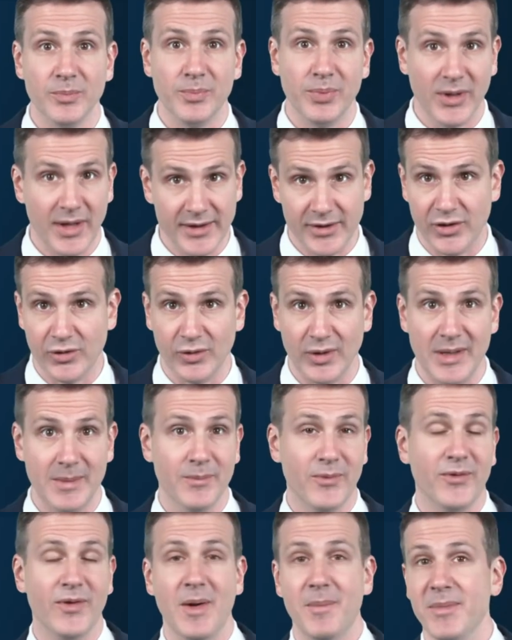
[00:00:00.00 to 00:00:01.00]

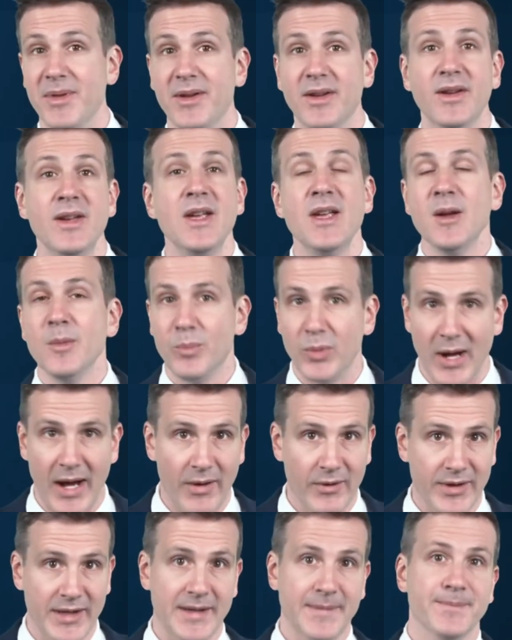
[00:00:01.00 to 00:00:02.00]
bloodstream from the
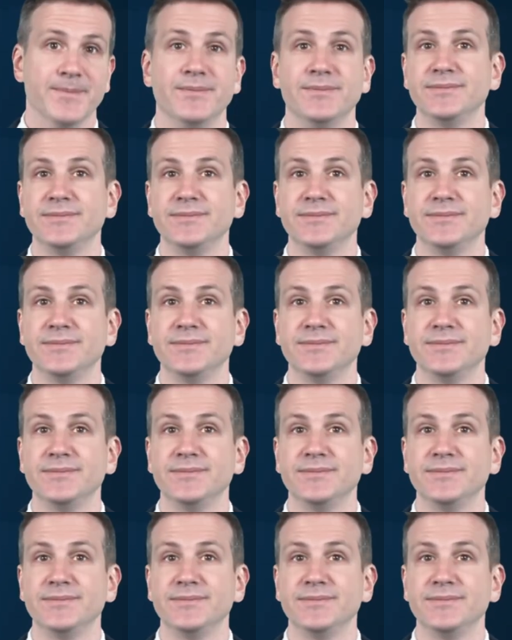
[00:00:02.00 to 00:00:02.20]
brownie